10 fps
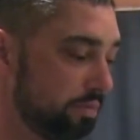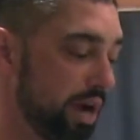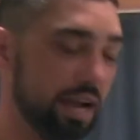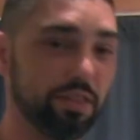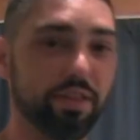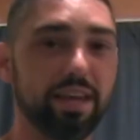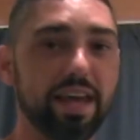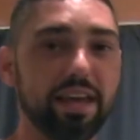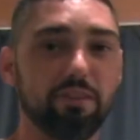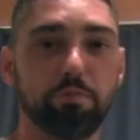Mike and the
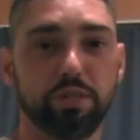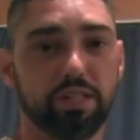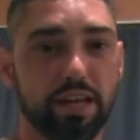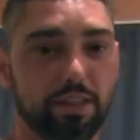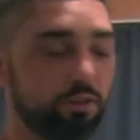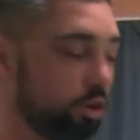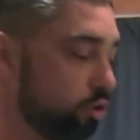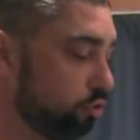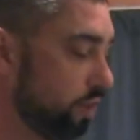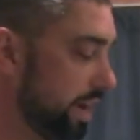gang have put together a
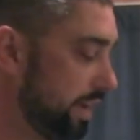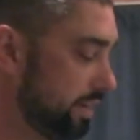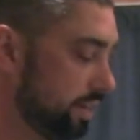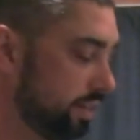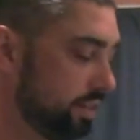great